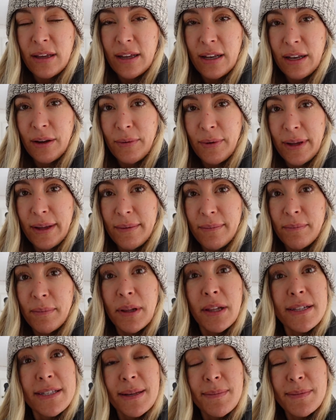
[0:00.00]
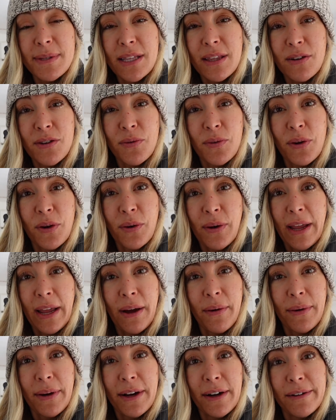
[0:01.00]
anyway, but it seems like they're doing okay
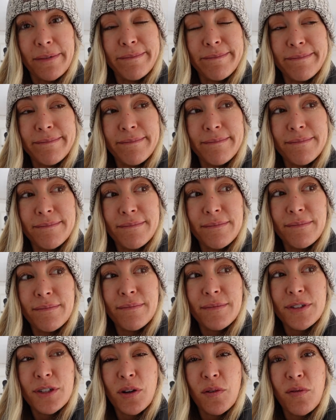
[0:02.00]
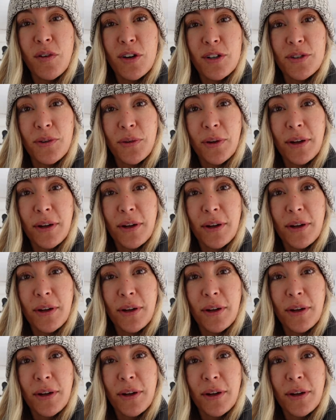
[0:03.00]
out here. So far, so